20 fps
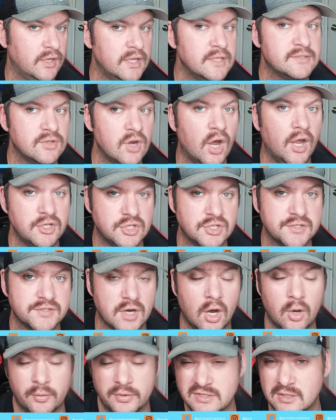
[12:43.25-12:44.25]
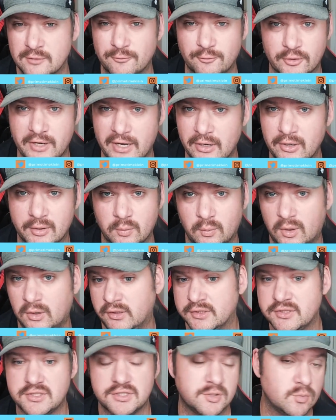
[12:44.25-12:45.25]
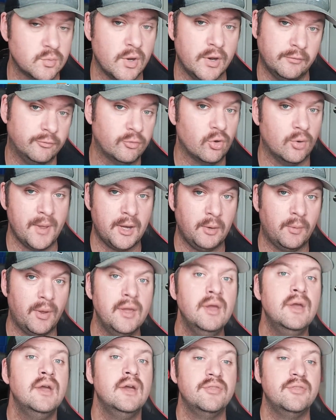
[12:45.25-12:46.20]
It's not just, oh, he's in for Derek. Well, let's just run for him anyway.